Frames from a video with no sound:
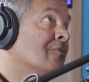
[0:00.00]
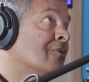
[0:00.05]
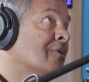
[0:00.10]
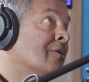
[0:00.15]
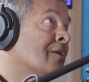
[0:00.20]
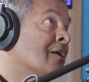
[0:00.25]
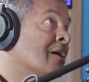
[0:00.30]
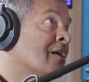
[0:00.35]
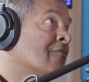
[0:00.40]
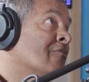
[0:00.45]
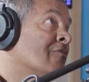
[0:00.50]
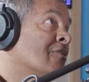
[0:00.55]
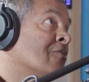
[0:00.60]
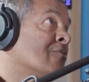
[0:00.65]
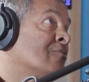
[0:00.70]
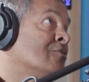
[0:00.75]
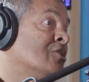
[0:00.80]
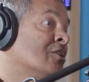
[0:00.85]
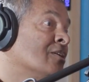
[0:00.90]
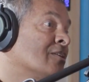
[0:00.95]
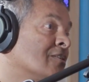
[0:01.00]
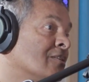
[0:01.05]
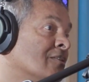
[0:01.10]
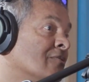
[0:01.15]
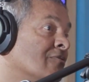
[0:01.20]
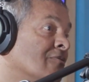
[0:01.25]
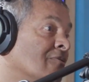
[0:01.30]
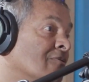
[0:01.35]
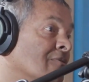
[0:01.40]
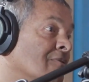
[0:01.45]
you can have an
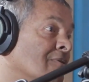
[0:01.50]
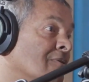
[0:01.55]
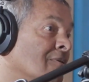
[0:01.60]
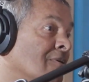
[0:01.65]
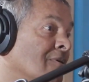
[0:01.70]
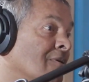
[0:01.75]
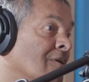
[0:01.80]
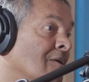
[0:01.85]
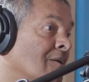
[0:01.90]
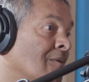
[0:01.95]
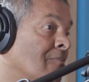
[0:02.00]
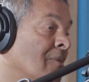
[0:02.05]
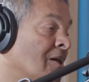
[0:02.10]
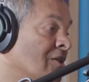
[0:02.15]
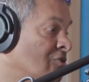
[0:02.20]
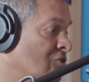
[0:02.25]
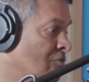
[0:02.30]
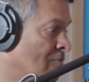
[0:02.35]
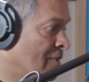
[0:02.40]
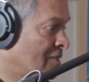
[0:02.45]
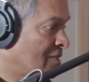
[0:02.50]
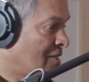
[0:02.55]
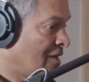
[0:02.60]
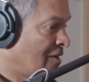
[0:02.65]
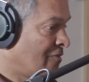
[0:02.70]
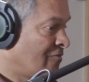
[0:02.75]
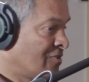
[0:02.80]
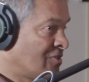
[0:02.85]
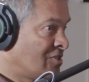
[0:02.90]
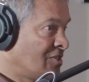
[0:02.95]
objective, but you must
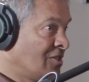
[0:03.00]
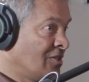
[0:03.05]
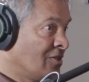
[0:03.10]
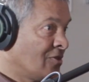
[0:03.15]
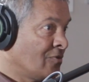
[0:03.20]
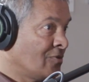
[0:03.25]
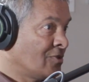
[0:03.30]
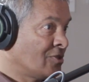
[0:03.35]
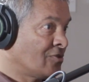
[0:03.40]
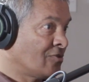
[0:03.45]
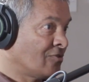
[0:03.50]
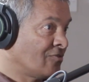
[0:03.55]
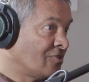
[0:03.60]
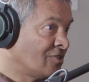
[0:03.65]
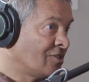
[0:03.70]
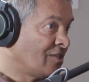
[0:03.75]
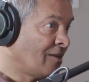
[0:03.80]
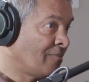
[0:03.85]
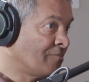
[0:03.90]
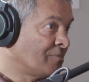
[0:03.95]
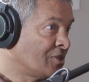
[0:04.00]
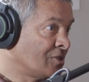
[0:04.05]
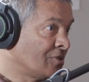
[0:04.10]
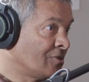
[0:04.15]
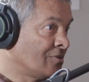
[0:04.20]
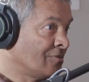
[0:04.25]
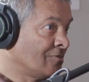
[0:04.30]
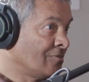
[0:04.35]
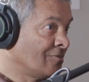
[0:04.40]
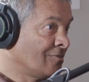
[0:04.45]
have a sequence of
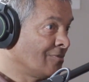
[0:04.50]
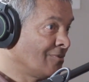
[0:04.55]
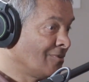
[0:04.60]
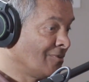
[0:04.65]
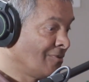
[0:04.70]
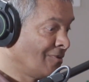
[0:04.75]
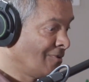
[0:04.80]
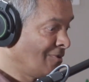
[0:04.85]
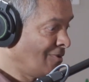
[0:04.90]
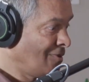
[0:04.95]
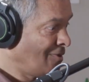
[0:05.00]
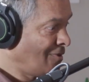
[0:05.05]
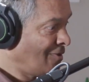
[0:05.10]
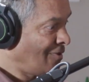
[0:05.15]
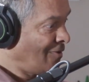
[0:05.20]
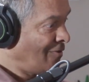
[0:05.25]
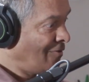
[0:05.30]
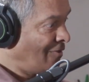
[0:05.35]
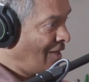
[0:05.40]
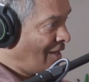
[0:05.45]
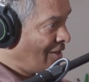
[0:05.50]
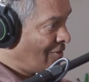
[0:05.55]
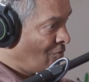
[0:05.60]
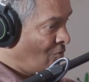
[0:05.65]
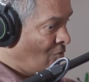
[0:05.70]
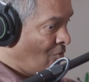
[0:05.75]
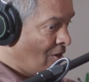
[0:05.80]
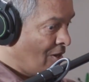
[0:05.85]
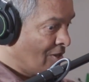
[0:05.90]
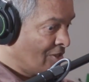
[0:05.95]
steps that
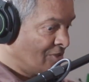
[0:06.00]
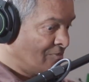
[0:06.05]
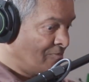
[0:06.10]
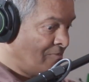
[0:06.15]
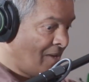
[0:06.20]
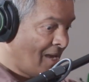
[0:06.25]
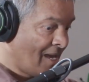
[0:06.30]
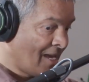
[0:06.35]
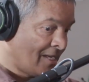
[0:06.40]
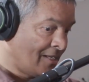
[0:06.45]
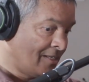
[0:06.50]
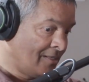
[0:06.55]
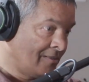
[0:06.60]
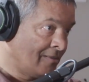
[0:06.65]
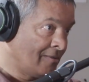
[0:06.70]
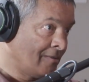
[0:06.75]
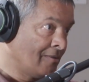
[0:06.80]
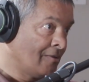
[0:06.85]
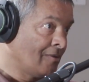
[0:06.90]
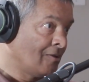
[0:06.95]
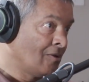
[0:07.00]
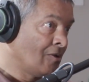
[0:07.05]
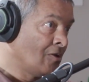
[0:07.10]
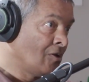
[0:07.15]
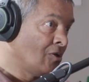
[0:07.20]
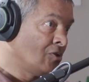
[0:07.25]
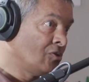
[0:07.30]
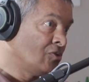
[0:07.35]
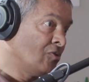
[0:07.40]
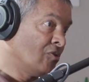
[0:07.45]
works back
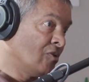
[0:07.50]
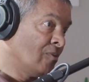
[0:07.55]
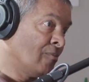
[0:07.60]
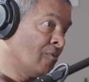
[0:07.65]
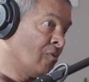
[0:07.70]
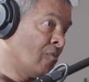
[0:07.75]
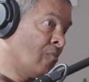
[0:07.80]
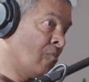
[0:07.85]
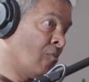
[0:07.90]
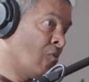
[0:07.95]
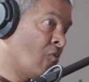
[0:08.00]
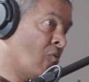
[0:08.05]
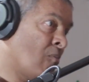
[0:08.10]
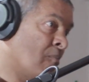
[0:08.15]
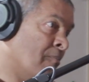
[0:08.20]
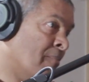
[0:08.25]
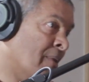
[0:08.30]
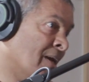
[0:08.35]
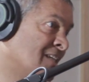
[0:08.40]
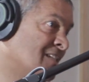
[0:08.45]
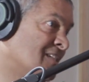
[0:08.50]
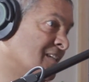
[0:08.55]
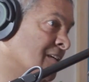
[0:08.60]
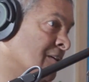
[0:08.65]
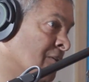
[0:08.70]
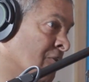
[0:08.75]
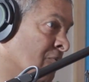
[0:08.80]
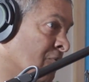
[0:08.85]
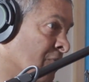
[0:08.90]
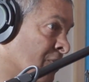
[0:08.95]
to the more
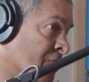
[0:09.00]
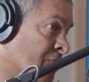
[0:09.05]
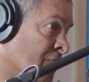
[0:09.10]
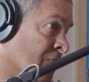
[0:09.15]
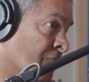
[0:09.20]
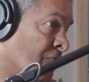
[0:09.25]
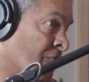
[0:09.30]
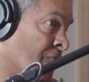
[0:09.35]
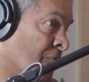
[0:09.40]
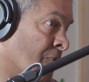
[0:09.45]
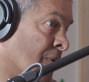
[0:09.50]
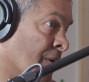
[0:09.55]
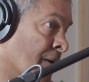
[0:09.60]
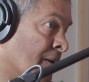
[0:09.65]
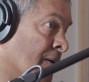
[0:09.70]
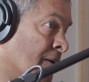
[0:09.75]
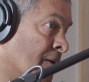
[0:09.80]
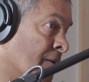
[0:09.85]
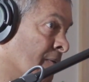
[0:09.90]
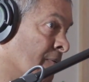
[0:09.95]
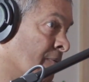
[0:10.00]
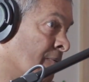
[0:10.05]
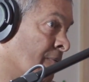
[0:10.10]
basic unit of work